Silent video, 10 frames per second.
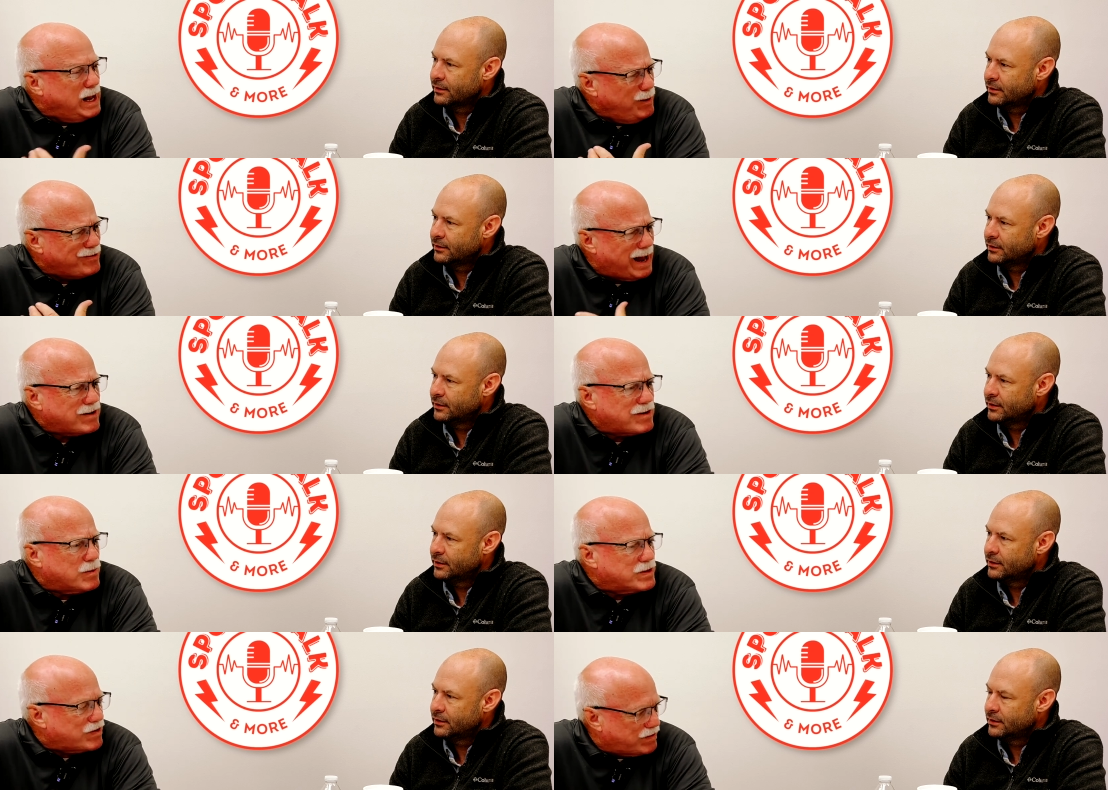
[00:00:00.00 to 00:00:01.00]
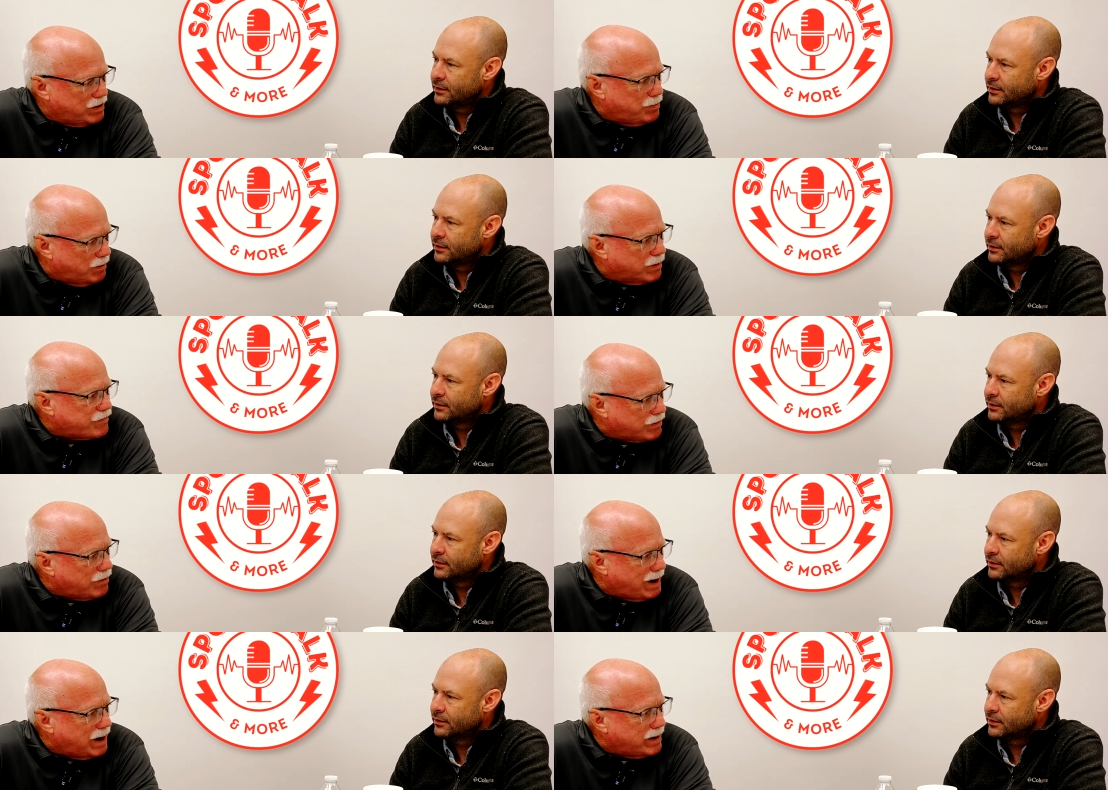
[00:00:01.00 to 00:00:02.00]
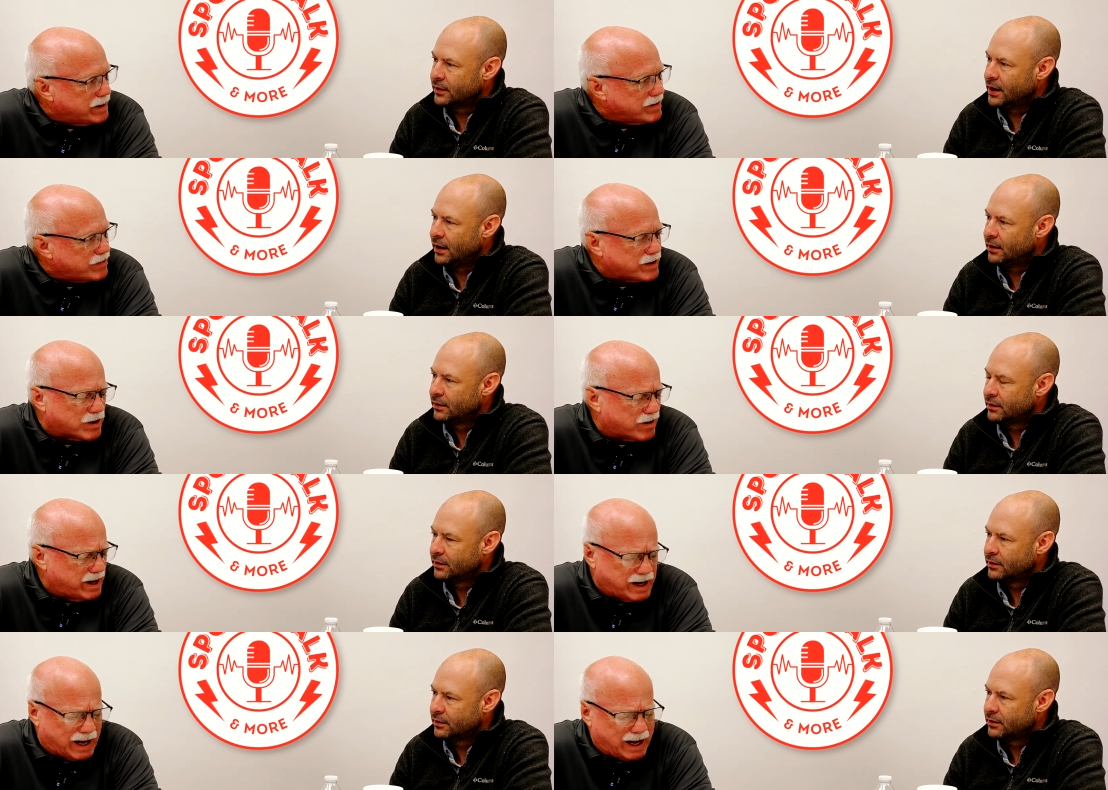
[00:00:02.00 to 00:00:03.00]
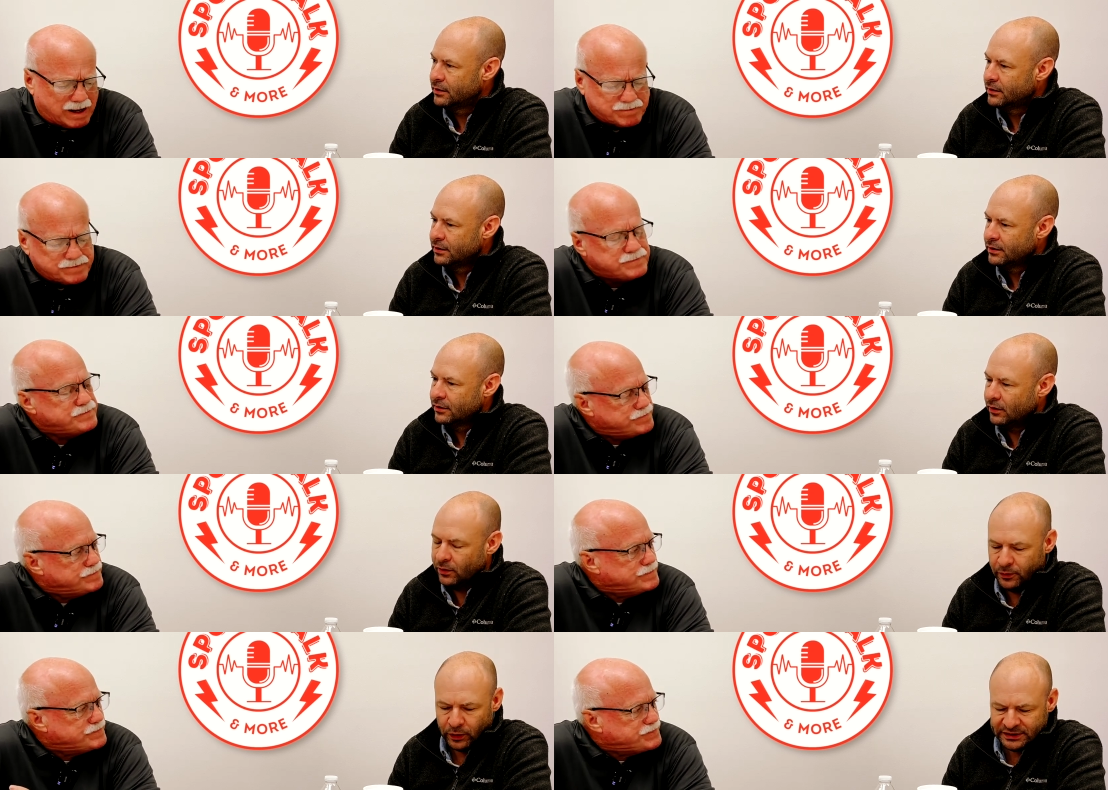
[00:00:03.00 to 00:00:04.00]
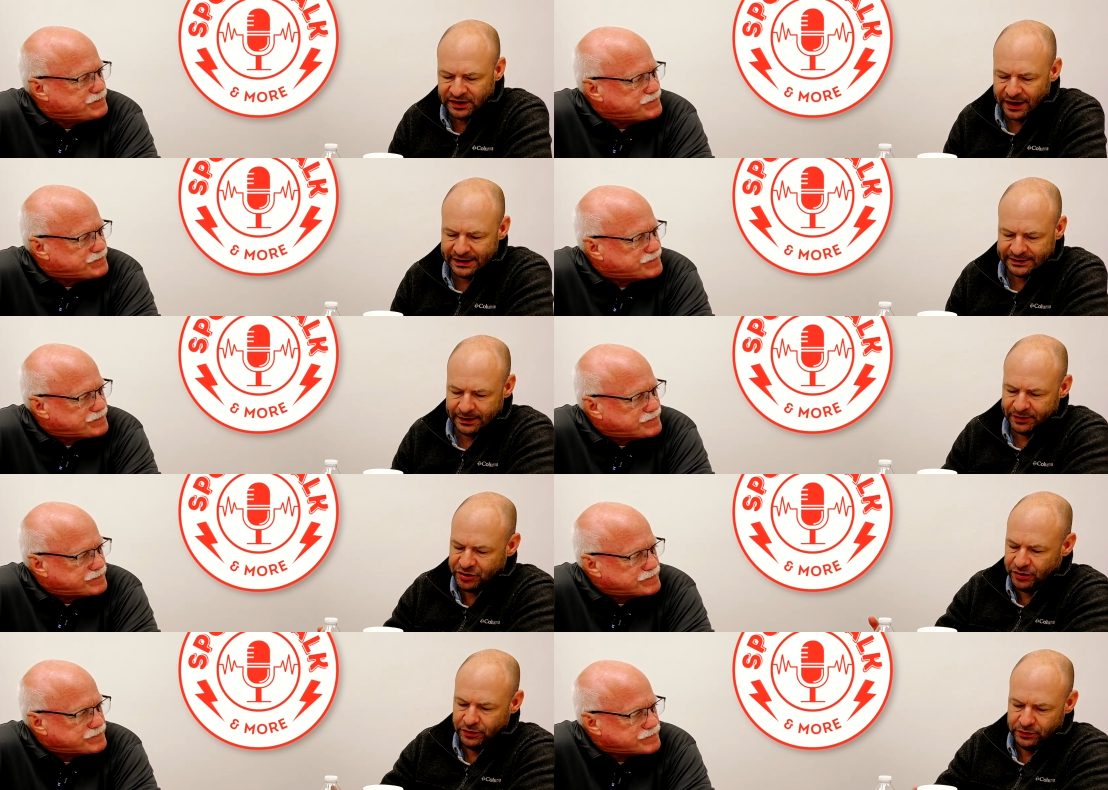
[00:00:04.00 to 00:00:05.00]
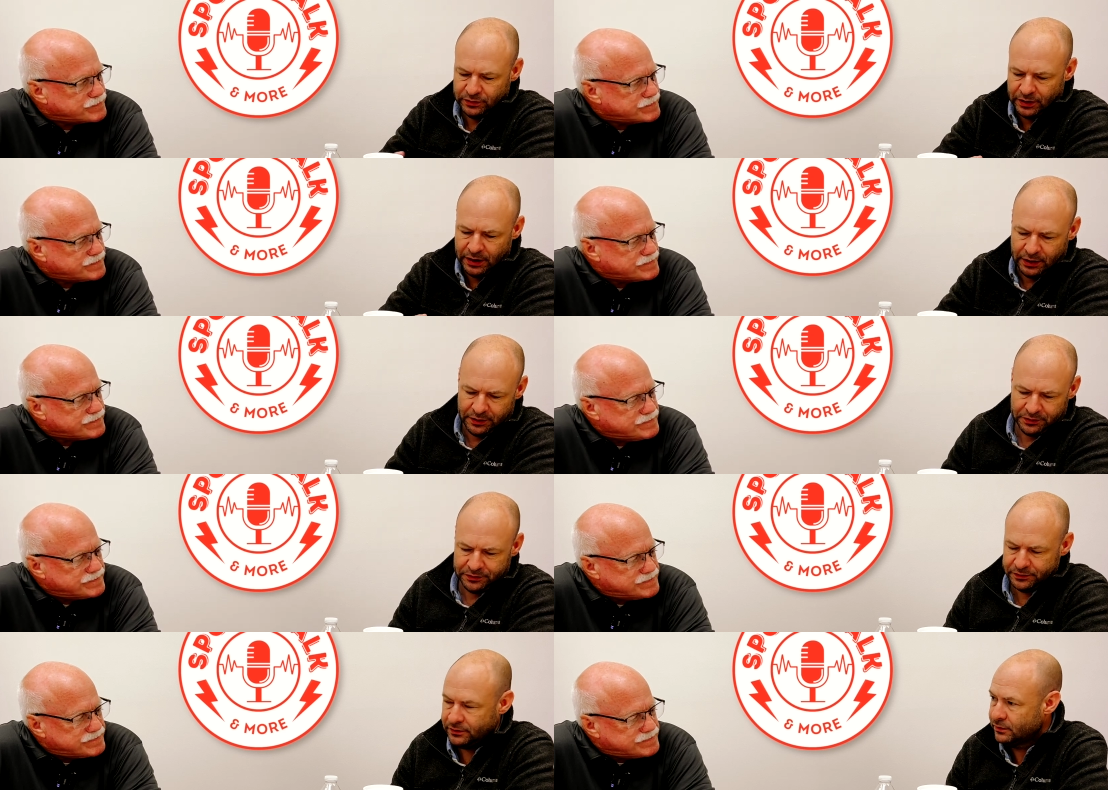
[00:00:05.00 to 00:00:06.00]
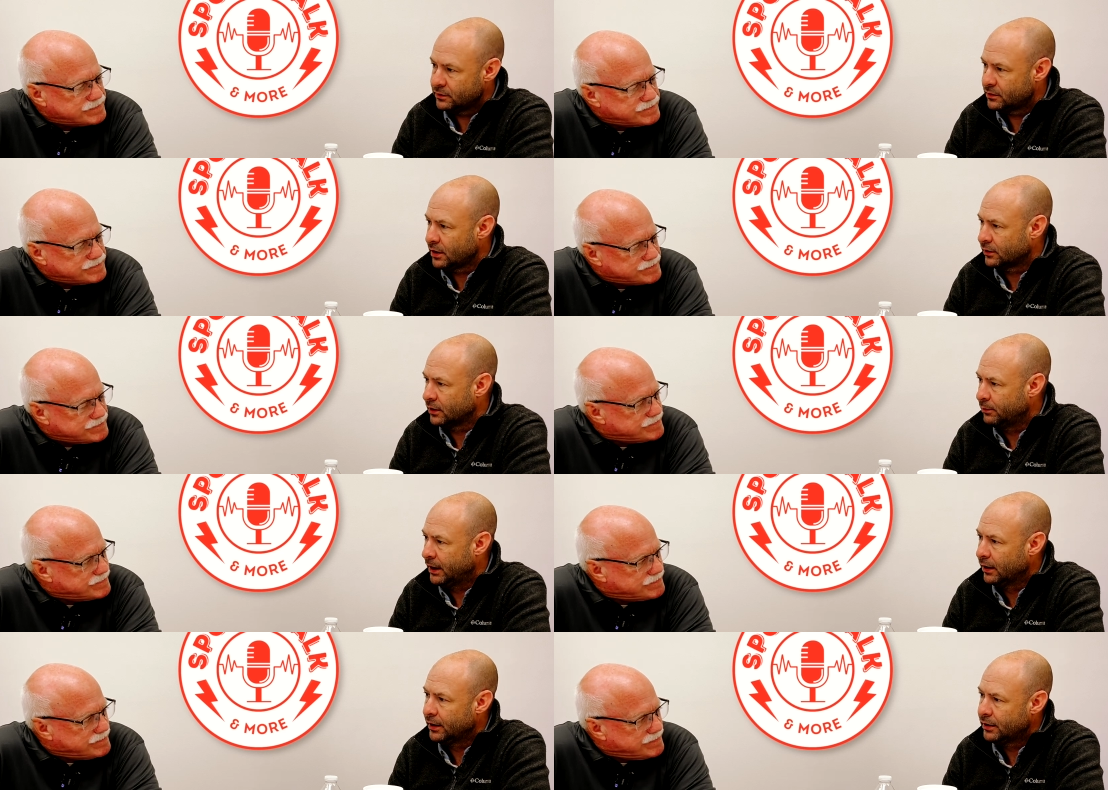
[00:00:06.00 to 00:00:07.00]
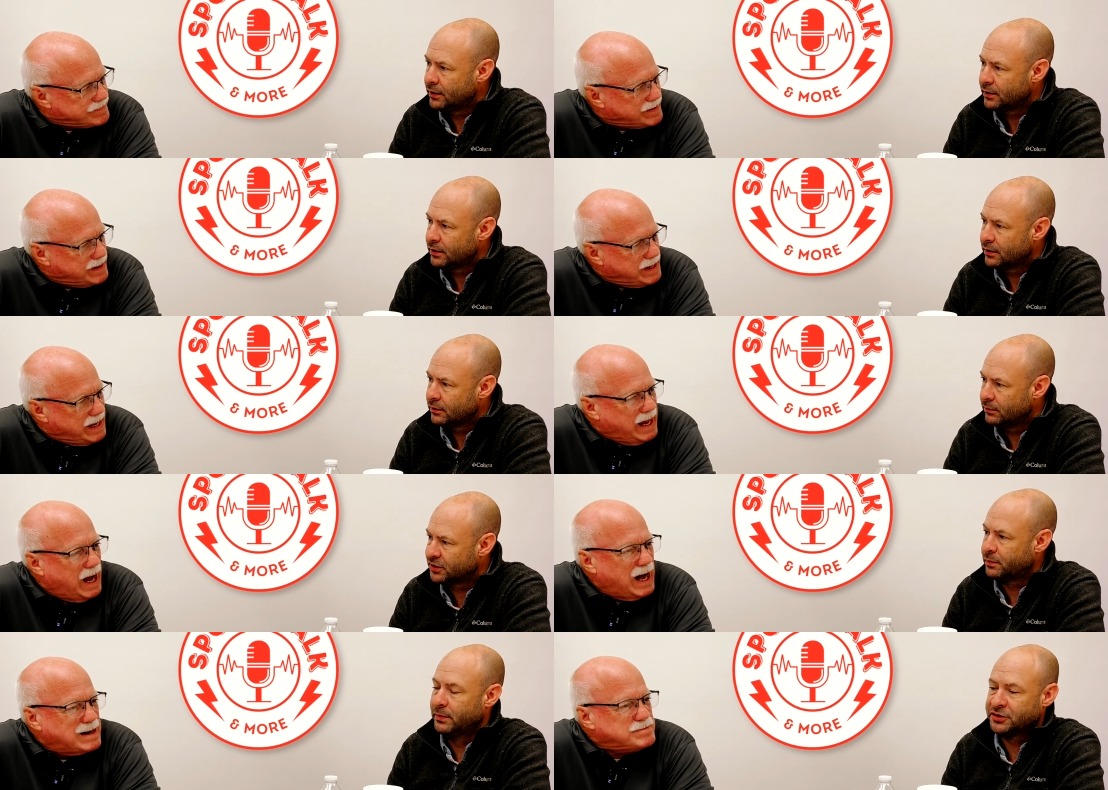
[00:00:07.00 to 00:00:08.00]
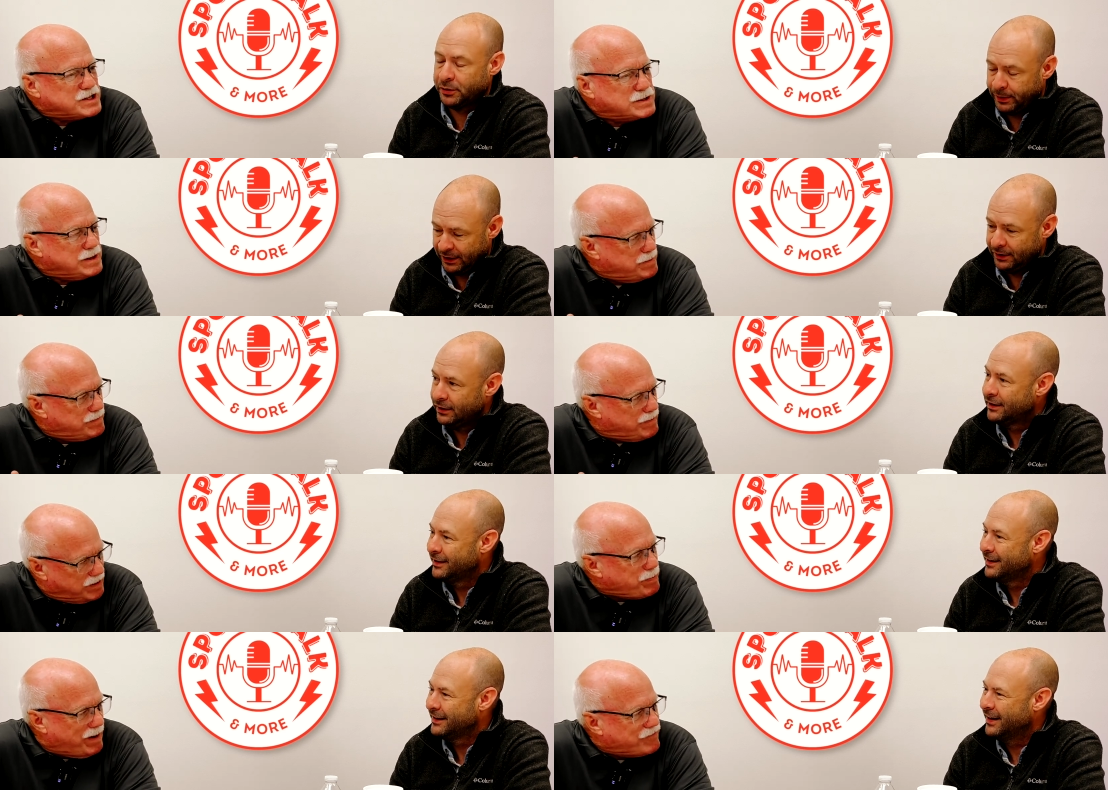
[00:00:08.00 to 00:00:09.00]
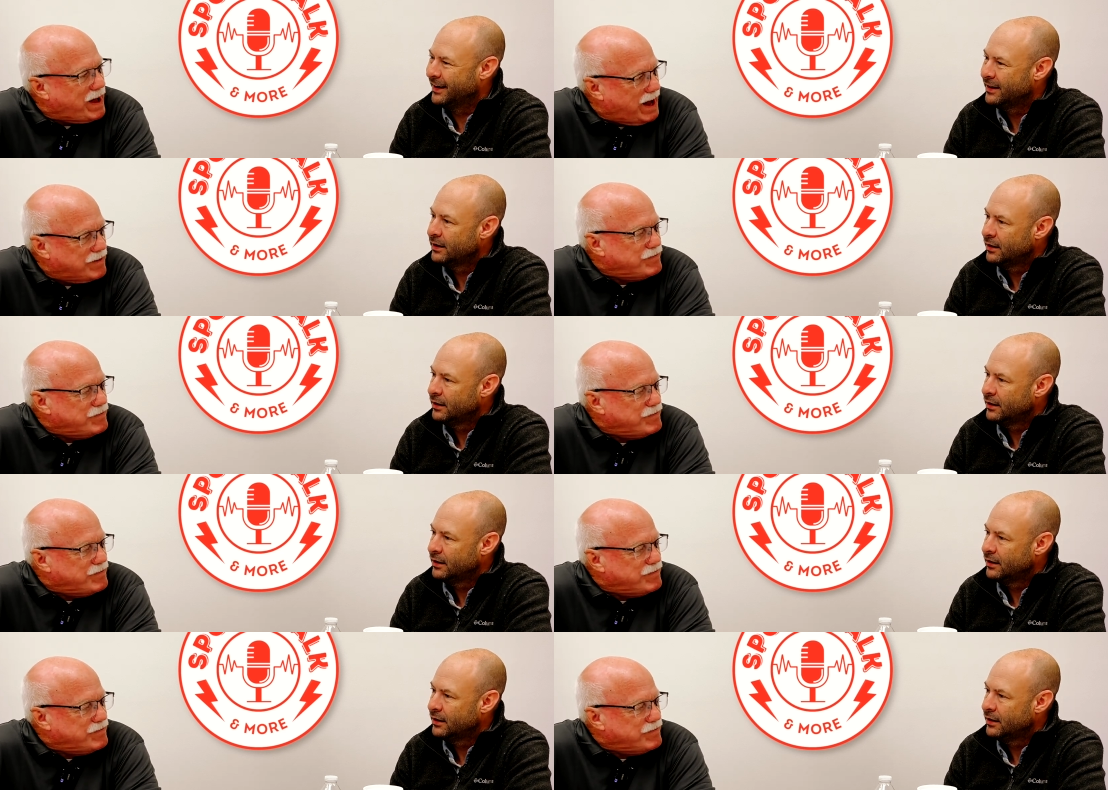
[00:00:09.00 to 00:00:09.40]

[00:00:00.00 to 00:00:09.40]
Speaker 1: he was actually with the school board for a while, and yeah. just a great guy.
Speaker 2: When's the last time that you uh, talked to Billy, Mr. Uh, Billy?
Speaker 1: About yeah. five,